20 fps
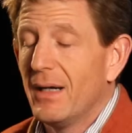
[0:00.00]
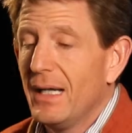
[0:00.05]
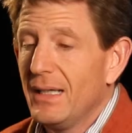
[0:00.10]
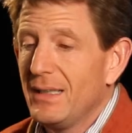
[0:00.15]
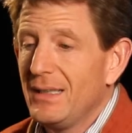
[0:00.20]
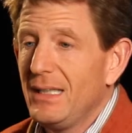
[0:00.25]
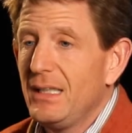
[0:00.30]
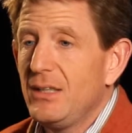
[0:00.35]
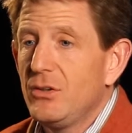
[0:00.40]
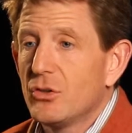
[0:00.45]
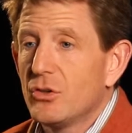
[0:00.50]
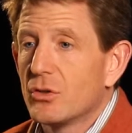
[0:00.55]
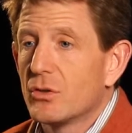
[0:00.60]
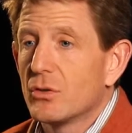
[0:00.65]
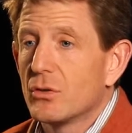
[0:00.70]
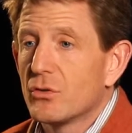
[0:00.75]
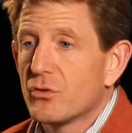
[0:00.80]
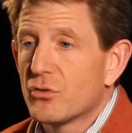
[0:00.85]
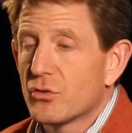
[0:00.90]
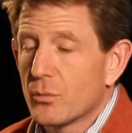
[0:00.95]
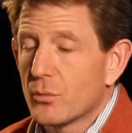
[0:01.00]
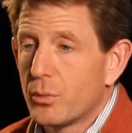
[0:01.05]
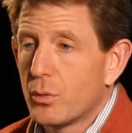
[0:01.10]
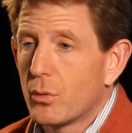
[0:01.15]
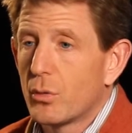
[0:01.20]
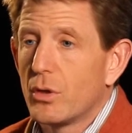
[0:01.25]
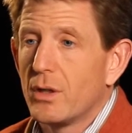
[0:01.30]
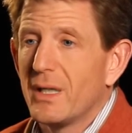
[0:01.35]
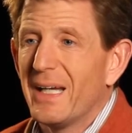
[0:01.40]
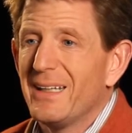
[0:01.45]
I need your
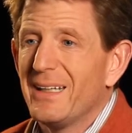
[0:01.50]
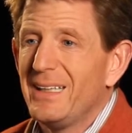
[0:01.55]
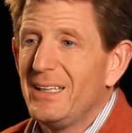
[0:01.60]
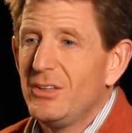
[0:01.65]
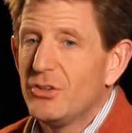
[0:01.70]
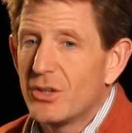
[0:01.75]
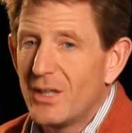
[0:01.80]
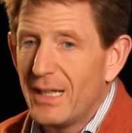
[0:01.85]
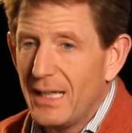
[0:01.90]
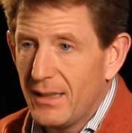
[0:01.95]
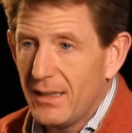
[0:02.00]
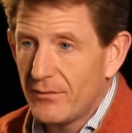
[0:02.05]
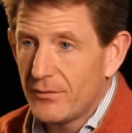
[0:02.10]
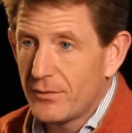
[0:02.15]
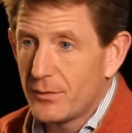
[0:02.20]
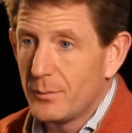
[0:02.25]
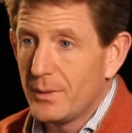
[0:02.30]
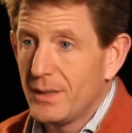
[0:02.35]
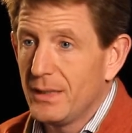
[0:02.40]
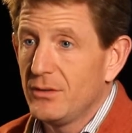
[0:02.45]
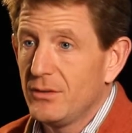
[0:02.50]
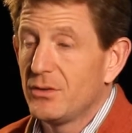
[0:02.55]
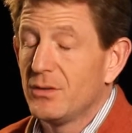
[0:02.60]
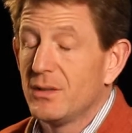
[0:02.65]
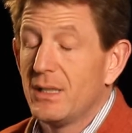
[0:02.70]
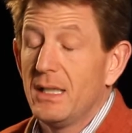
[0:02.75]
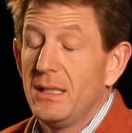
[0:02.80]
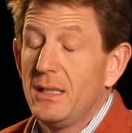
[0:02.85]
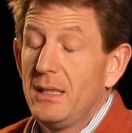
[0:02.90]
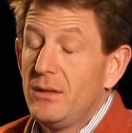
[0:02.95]
support. I need your
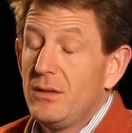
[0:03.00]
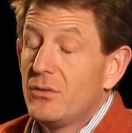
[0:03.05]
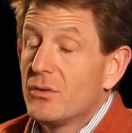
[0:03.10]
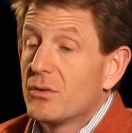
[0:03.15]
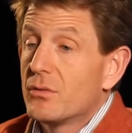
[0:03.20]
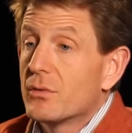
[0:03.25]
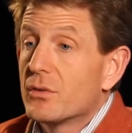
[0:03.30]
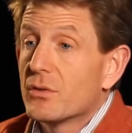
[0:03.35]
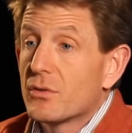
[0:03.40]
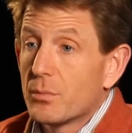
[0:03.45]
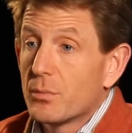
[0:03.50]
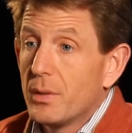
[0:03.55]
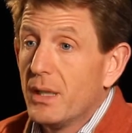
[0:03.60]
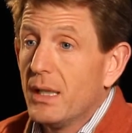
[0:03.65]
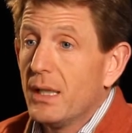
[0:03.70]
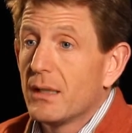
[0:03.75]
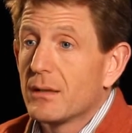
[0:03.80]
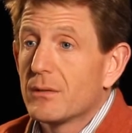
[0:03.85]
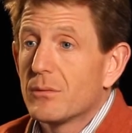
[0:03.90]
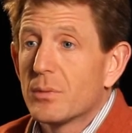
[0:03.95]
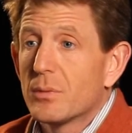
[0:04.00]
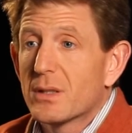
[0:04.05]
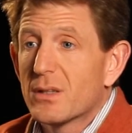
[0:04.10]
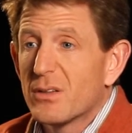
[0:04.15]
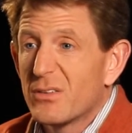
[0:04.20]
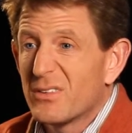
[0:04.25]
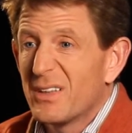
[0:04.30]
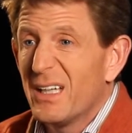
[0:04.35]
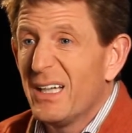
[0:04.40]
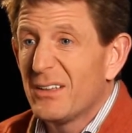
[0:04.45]
affirmation. I need your respect
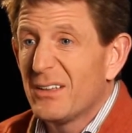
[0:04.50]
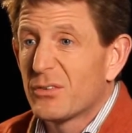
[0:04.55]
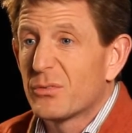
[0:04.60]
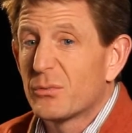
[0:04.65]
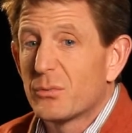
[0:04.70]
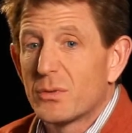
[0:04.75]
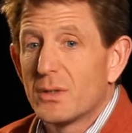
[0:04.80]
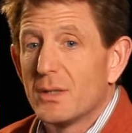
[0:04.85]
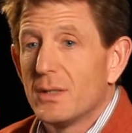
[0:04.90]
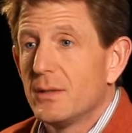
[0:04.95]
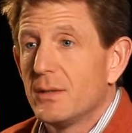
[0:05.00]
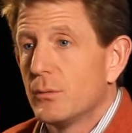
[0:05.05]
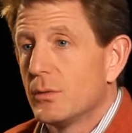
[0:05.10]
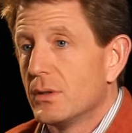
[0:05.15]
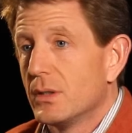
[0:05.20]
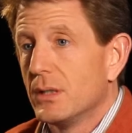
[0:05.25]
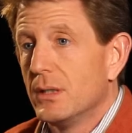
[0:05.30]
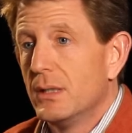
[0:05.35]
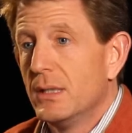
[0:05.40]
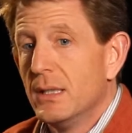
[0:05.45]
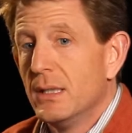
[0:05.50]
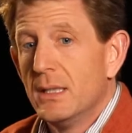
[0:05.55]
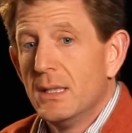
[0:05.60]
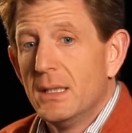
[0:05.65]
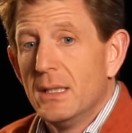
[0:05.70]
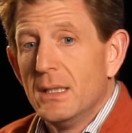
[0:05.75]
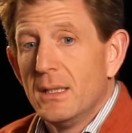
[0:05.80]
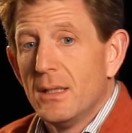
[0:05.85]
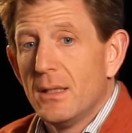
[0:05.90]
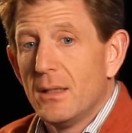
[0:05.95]
because that's really what,
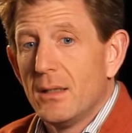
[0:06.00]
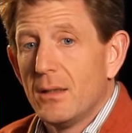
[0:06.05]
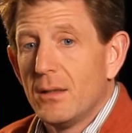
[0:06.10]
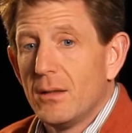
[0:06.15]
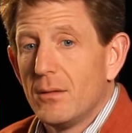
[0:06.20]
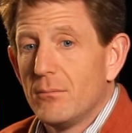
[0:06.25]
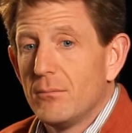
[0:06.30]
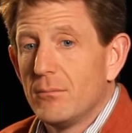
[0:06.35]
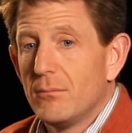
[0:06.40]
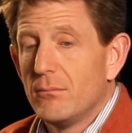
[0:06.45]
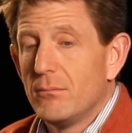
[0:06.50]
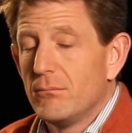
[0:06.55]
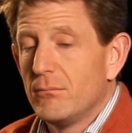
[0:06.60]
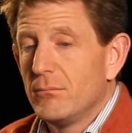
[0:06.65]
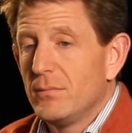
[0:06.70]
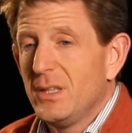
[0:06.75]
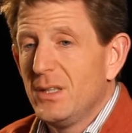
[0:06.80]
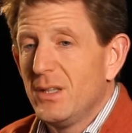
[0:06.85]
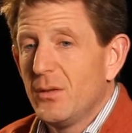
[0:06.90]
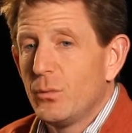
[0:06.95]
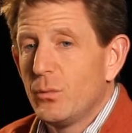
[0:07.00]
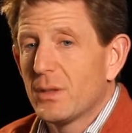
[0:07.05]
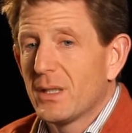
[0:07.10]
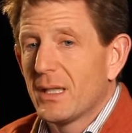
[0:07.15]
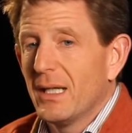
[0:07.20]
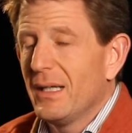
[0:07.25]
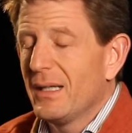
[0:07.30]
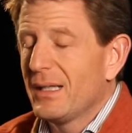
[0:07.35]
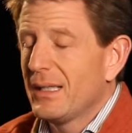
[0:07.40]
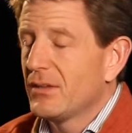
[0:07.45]
um, you know, what
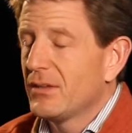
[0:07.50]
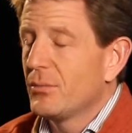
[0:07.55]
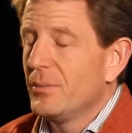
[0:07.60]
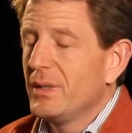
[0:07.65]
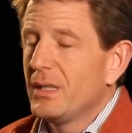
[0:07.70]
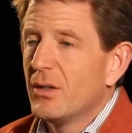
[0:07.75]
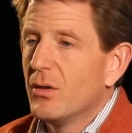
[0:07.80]
kind of gets me